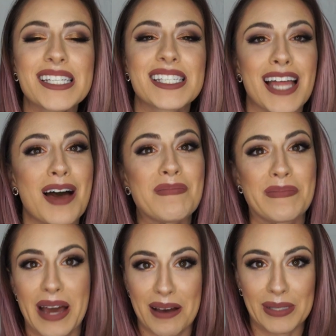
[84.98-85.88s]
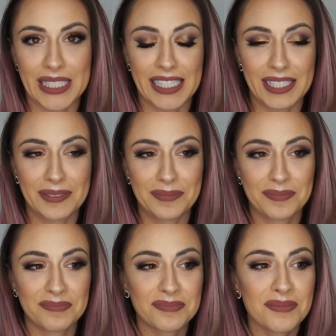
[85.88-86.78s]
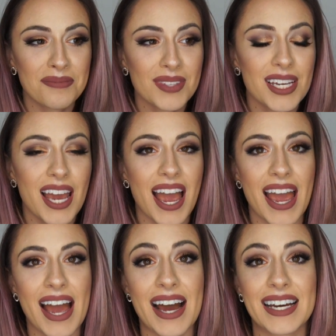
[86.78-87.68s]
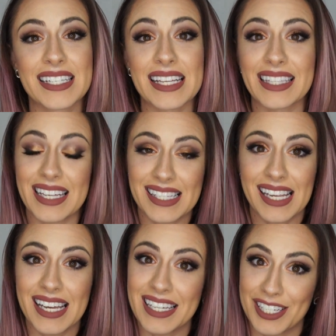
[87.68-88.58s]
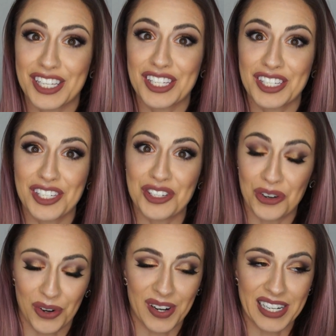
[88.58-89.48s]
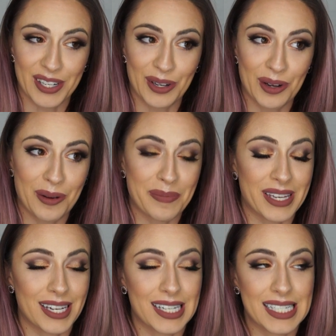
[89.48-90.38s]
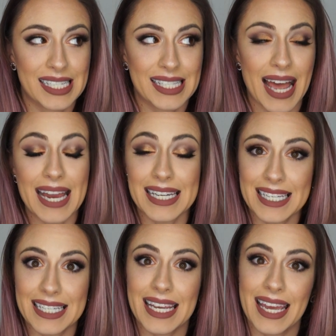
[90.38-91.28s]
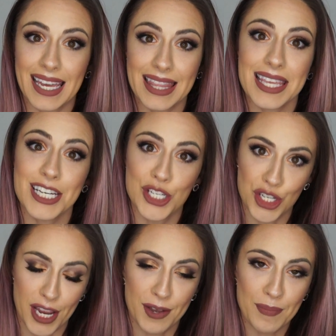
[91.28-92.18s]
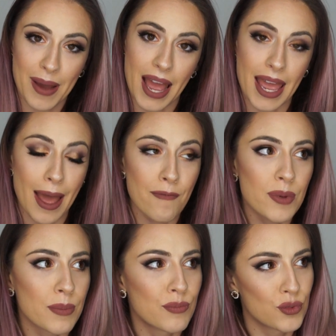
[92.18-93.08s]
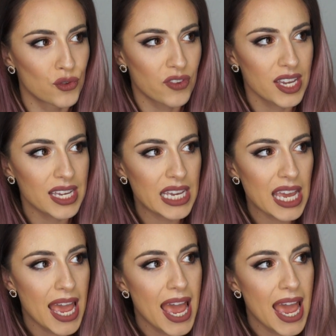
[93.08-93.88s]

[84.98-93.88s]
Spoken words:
me stop babbling and let's get into the tutorial because I need to hit the gym. I have been moving